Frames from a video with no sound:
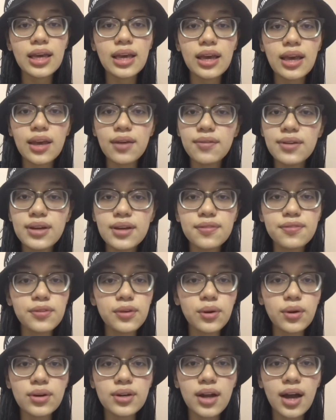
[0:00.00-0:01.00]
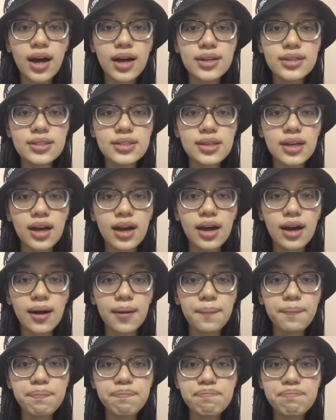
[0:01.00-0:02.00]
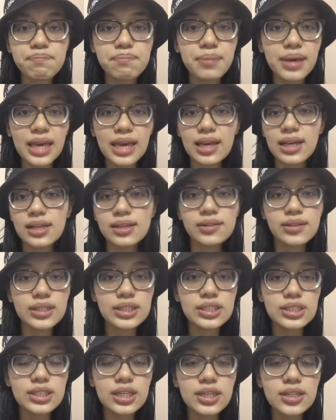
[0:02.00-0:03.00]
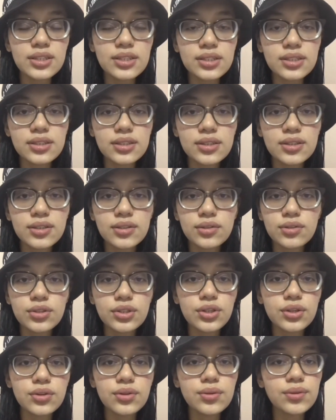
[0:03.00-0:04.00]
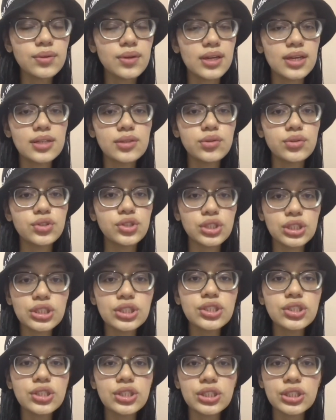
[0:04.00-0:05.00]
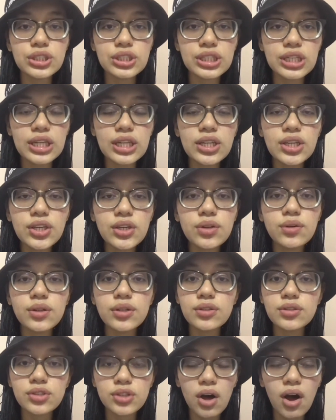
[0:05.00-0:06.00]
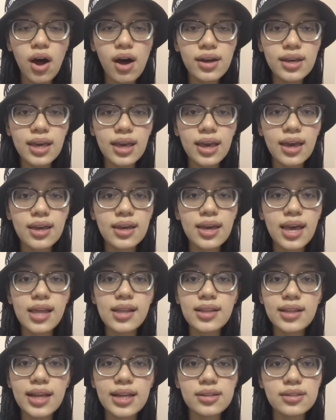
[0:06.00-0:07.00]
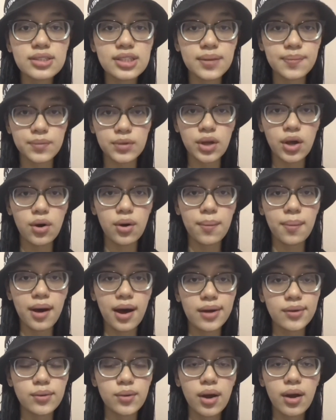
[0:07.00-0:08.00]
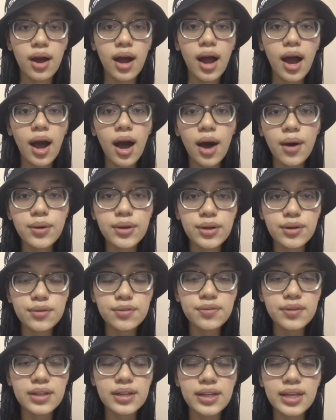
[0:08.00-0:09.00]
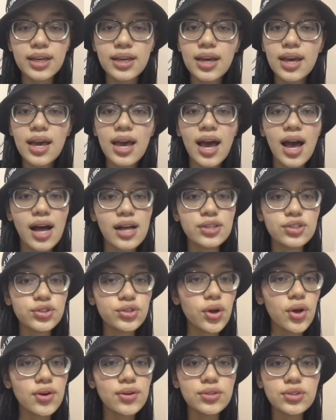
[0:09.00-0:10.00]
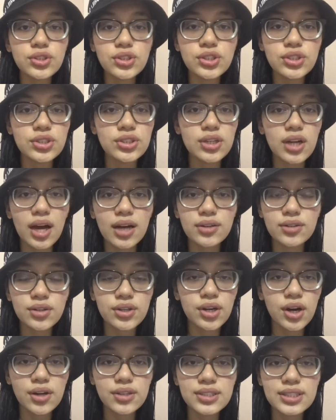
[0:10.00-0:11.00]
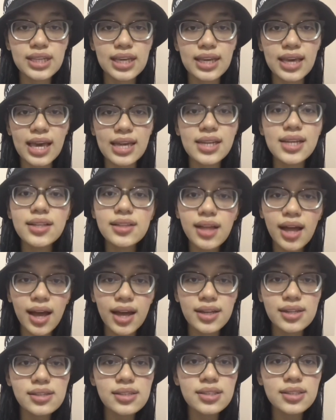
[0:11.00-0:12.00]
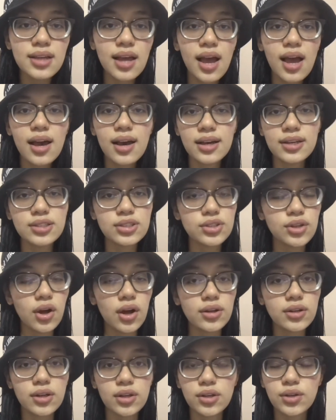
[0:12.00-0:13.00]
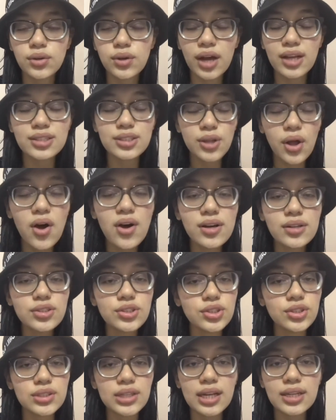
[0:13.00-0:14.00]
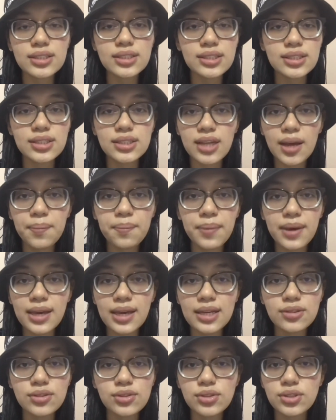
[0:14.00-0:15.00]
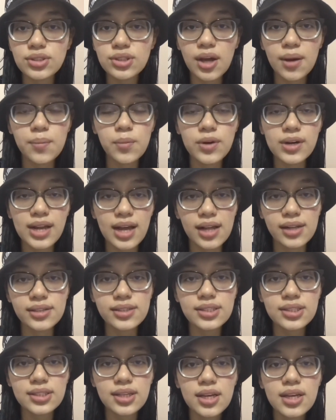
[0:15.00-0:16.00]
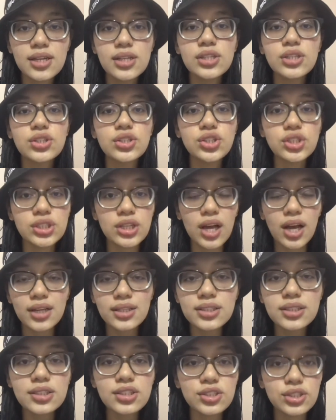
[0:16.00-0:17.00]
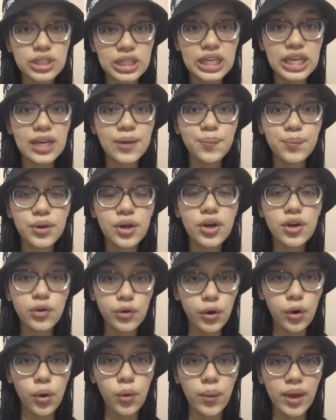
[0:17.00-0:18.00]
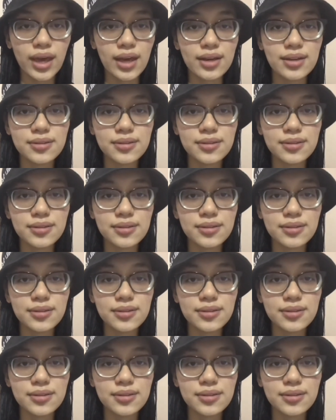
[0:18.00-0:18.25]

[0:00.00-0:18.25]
Even if you're not being listened, Two, just continue in talking and let them know about how you're feeling. As long as you're not crossing any lines, as long as you're not stepping into someone else, just keep going.